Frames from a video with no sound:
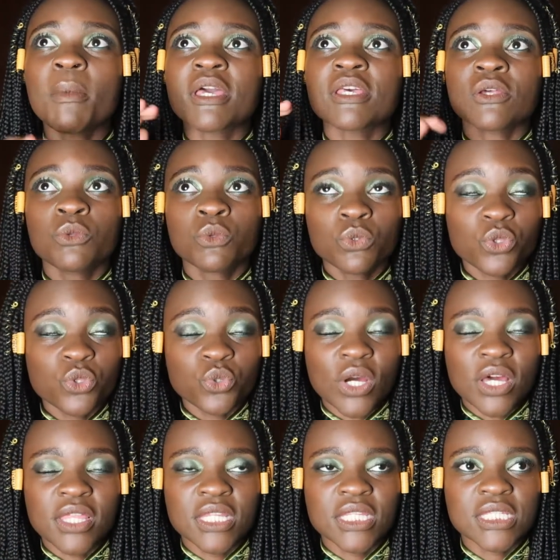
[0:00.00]
I look through
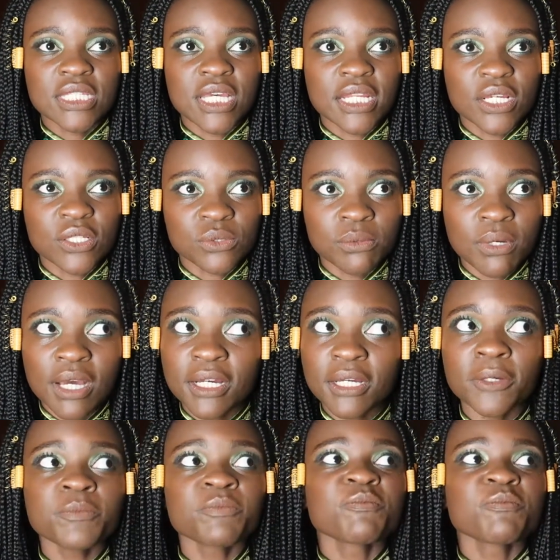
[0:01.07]
other designers' work,